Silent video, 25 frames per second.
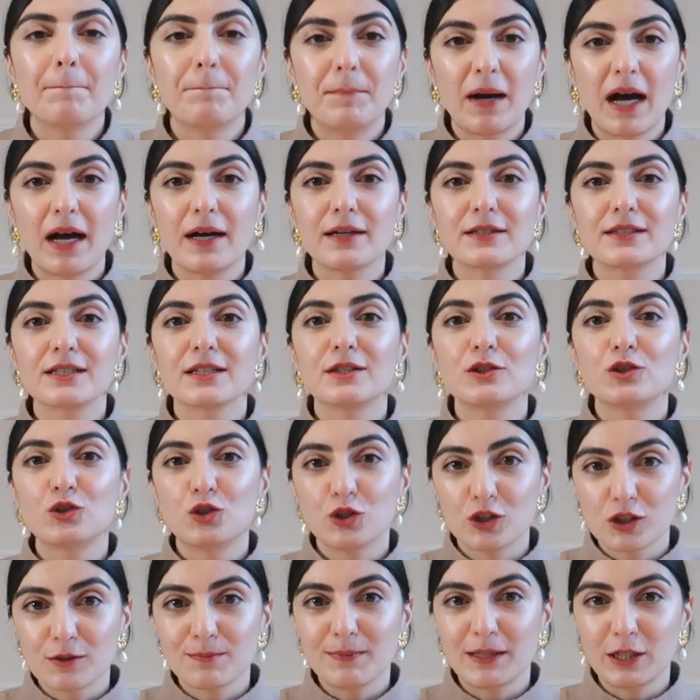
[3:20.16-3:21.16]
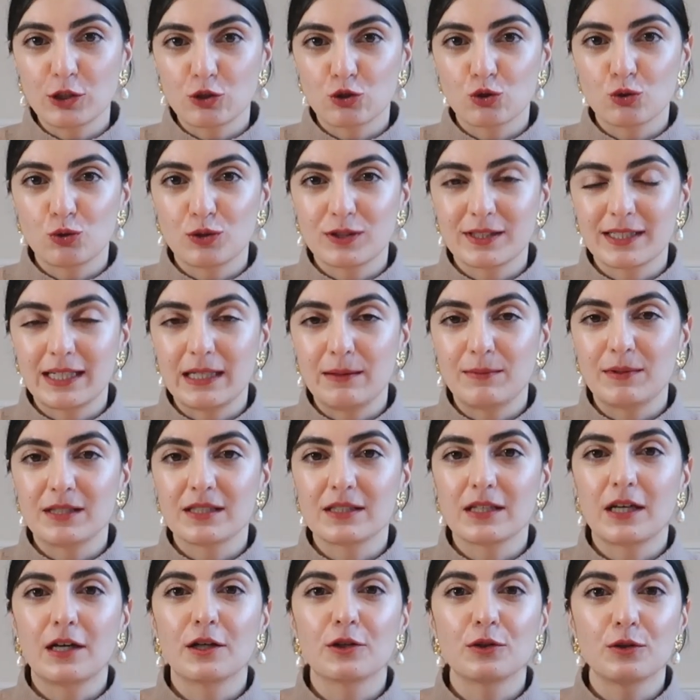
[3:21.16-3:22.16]
But just make sure to keep the
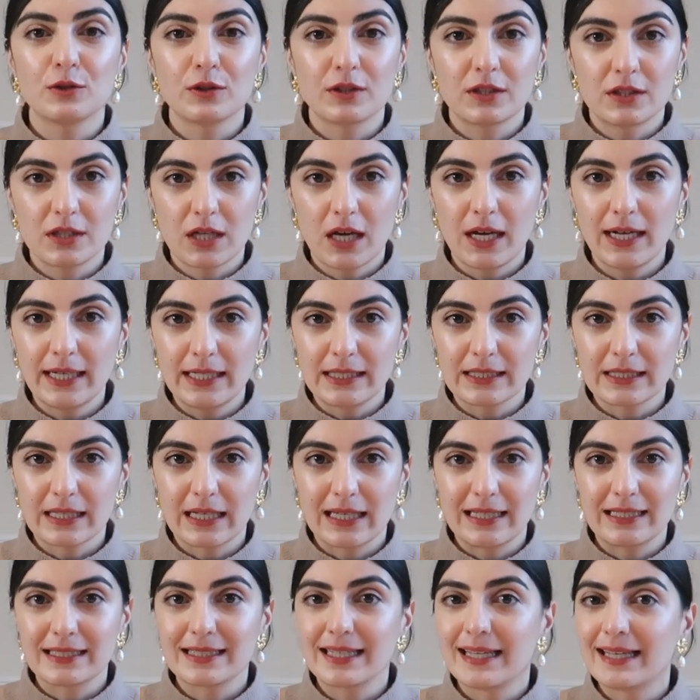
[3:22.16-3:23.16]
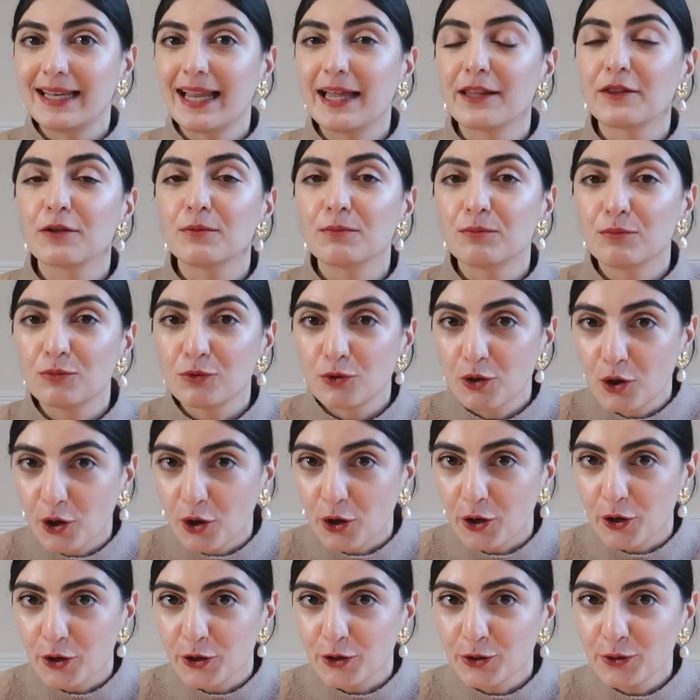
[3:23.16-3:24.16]
circle tight and to let them
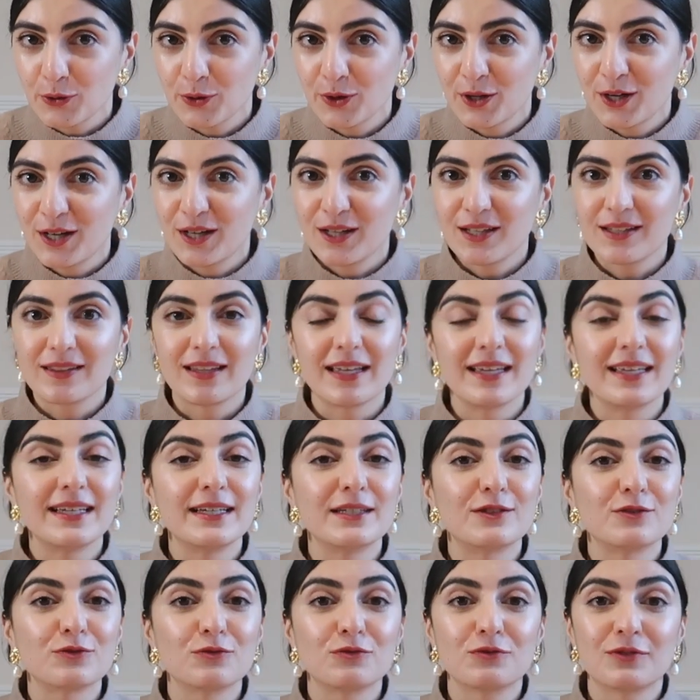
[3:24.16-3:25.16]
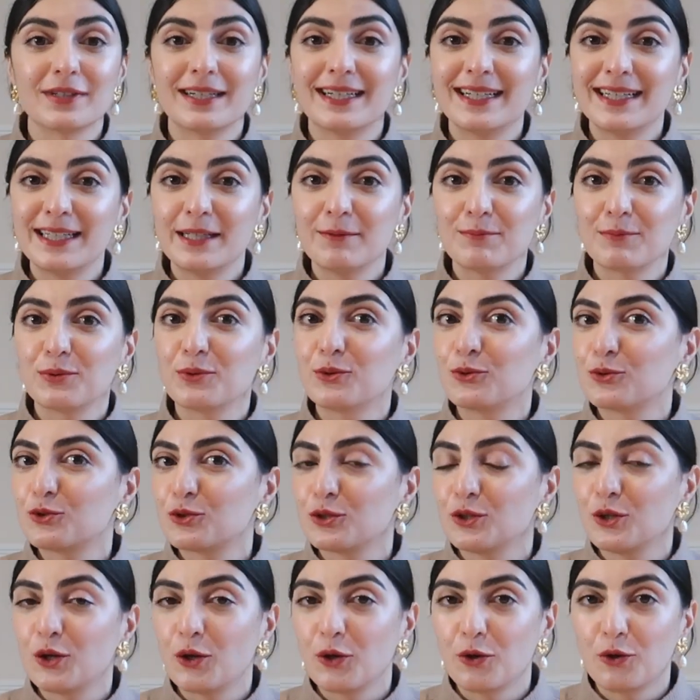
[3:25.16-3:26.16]
know that it is really
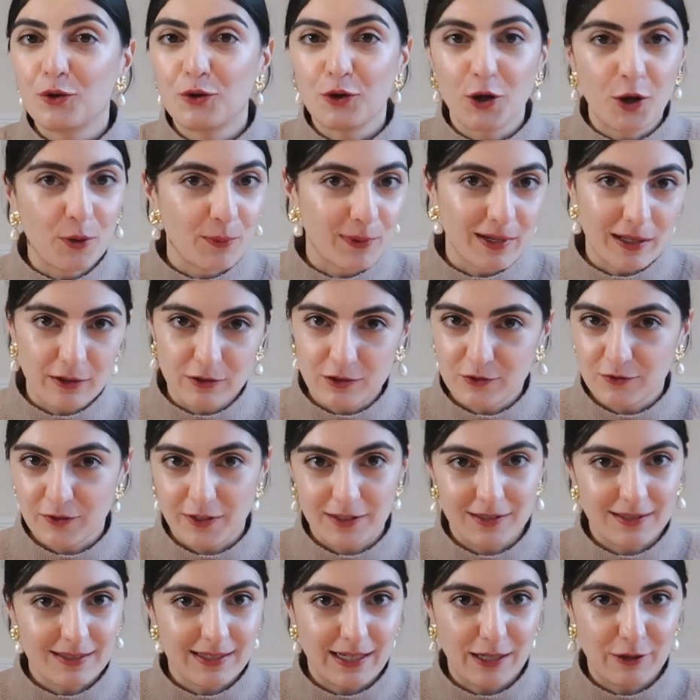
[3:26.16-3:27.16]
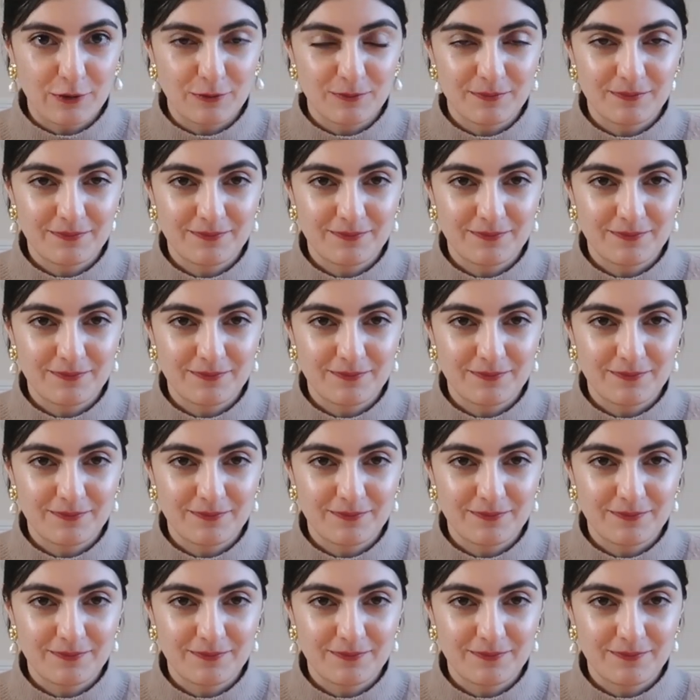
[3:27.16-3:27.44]
important no one else finds out.